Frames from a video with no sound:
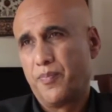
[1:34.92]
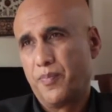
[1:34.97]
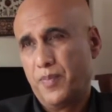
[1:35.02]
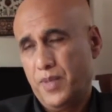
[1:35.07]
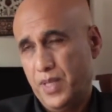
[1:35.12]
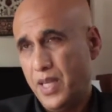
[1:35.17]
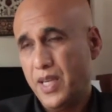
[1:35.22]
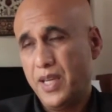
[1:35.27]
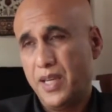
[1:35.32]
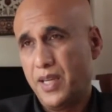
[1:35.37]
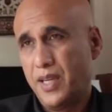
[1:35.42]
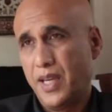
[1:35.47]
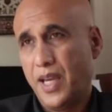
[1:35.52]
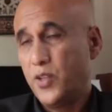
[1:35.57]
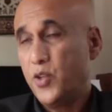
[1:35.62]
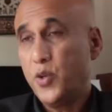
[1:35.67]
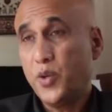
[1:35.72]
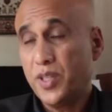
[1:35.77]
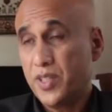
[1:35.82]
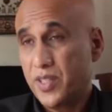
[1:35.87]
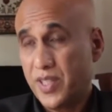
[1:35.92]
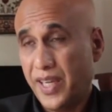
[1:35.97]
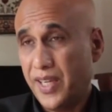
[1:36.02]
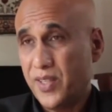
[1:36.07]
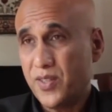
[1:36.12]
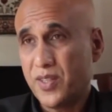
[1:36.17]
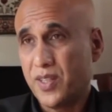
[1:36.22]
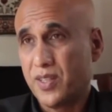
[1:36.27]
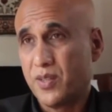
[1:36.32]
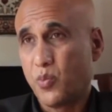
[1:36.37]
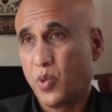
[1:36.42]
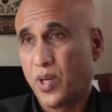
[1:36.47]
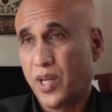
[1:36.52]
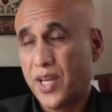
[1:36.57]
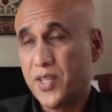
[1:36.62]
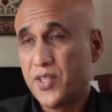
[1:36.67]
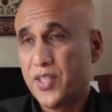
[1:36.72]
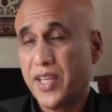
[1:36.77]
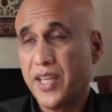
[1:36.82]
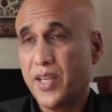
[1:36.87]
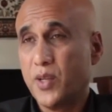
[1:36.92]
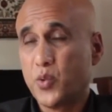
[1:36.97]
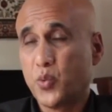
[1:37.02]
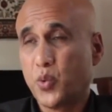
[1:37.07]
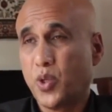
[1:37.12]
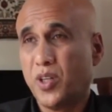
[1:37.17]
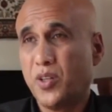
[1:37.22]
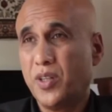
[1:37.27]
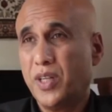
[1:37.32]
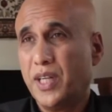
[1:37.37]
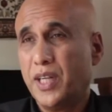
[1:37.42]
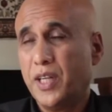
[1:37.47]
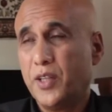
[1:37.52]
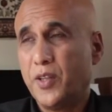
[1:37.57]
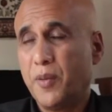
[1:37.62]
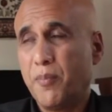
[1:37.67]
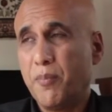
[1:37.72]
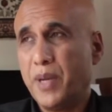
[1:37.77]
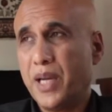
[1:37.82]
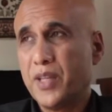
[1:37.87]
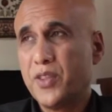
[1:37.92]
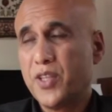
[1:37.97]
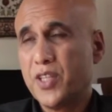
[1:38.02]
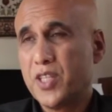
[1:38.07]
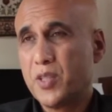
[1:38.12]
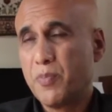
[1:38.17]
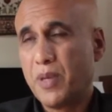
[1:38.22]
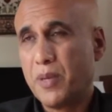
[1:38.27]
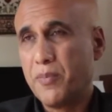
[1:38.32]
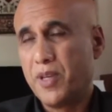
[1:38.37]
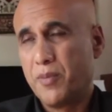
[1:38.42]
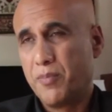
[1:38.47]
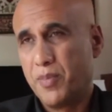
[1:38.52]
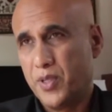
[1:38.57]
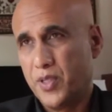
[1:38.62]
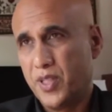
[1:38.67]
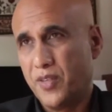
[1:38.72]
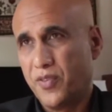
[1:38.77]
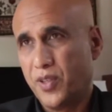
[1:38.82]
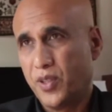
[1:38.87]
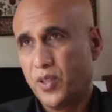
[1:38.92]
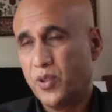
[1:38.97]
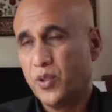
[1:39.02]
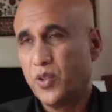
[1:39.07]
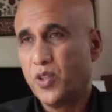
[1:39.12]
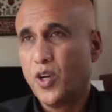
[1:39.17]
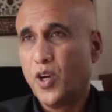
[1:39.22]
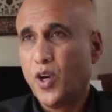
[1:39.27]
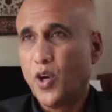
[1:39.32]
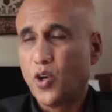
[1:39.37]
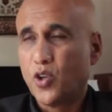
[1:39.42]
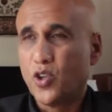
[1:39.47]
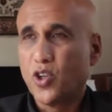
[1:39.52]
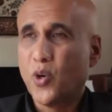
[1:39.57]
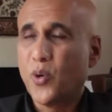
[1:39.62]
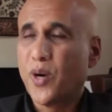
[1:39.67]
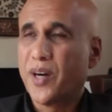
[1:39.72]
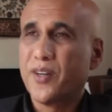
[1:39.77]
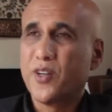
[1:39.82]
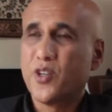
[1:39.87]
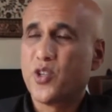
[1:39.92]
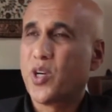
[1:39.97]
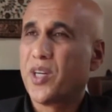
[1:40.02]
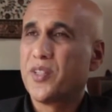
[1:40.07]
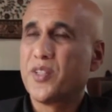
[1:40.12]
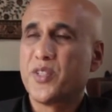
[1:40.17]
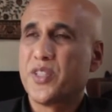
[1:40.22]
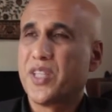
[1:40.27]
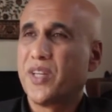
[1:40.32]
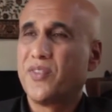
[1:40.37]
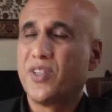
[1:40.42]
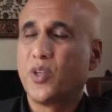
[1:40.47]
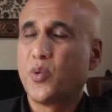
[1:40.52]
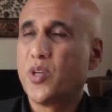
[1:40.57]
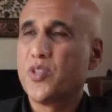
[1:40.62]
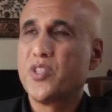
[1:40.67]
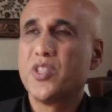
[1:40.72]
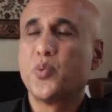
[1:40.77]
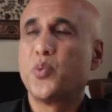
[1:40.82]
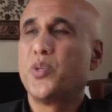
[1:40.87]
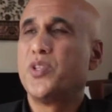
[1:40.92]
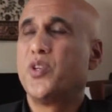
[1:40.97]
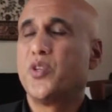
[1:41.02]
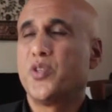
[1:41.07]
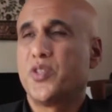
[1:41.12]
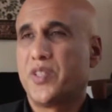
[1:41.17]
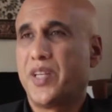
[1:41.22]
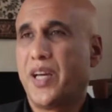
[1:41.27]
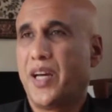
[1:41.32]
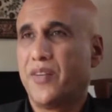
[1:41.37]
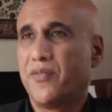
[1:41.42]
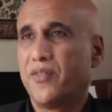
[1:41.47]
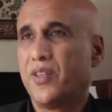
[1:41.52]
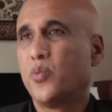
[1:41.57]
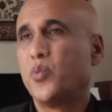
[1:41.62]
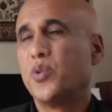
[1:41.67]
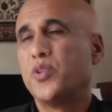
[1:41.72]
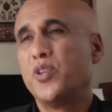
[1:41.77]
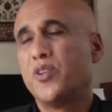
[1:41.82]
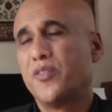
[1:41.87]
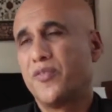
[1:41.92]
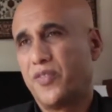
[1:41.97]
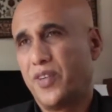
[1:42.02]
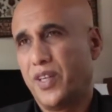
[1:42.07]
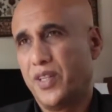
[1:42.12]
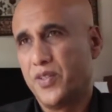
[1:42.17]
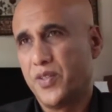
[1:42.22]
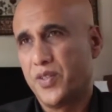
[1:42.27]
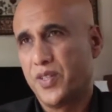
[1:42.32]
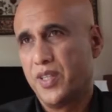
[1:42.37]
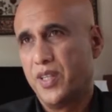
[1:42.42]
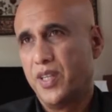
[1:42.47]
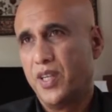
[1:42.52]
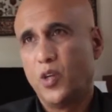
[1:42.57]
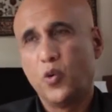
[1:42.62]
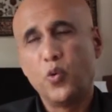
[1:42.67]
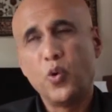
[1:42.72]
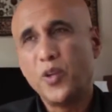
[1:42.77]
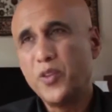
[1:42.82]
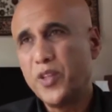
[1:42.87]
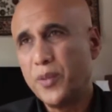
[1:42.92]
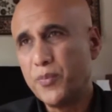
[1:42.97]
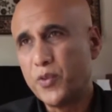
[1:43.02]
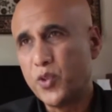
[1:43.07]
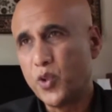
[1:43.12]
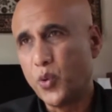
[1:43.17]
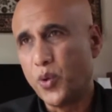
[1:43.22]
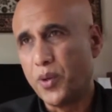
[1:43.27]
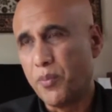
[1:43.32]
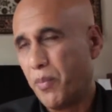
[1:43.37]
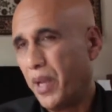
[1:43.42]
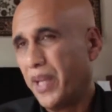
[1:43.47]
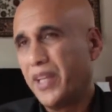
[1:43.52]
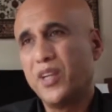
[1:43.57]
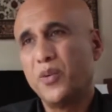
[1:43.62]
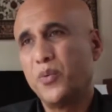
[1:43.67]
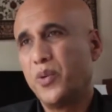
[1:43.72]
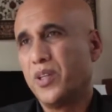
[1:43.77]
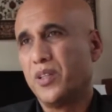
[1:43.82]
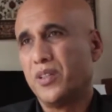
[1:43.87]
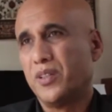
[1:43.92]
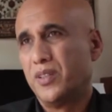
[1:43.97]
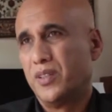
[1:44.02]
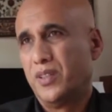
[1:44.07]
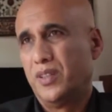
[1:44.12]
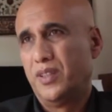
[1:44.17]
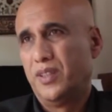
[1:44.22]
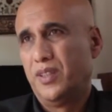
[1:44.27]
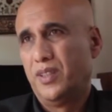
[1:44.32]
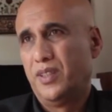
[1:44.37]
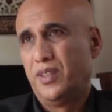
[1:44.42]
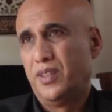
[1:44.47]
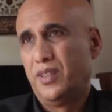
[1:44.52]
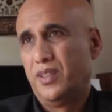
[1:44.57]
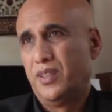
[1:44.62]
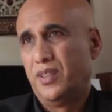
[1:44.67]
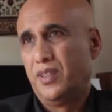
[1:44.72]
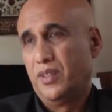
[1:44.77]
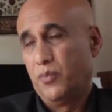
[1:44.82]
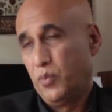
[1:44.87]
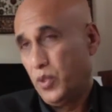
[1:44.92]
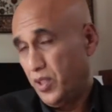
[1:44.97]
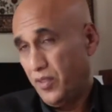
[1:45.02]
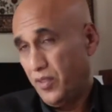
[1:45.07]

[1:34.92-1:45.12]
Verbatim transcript: you mean? Yeah, and you can test it. What I say is, well, the methods may be a bit difficult. Go out and try the seven questions with your staff, with your friends. Run with, them through it. Make it real. With your family. With